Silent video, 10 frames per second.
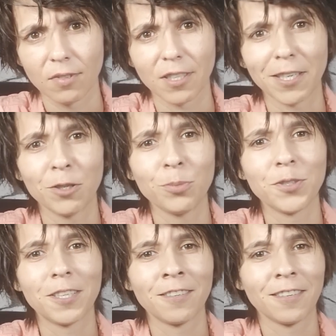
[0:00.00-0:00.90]
I hope
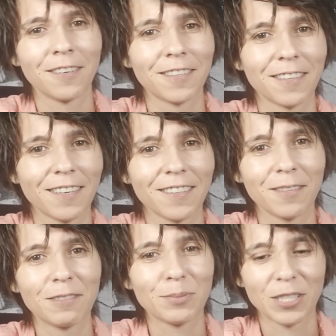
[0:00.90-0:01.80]
you didn't hear that.
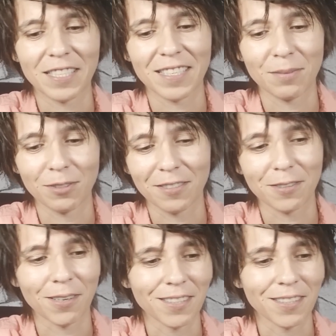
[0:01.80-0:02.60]
That was my stomach growling.